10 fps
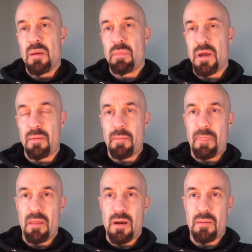But
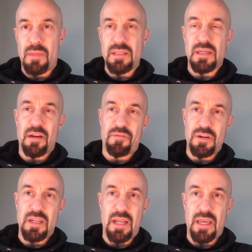that's enough for
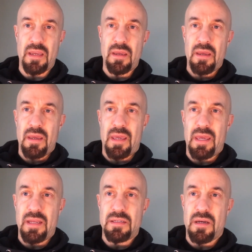today.
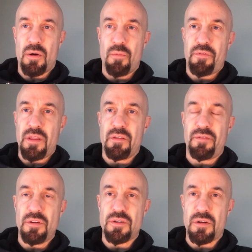And hopefully in the
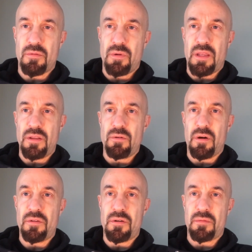future we can do
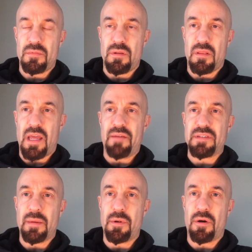other live
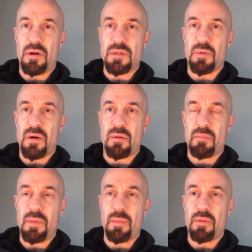seminars where
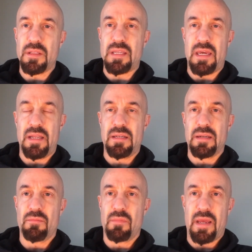people attend
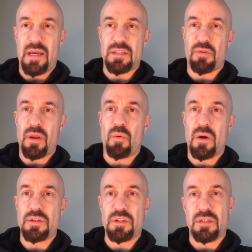and ask great
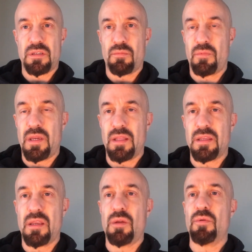questions, and we
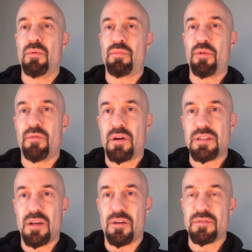continue to improve
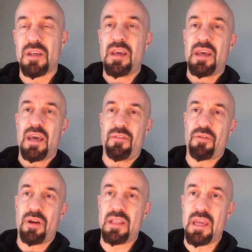ourselves. Have a
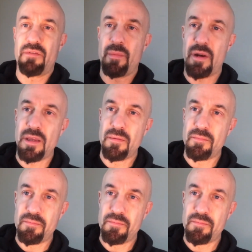great day, everybody.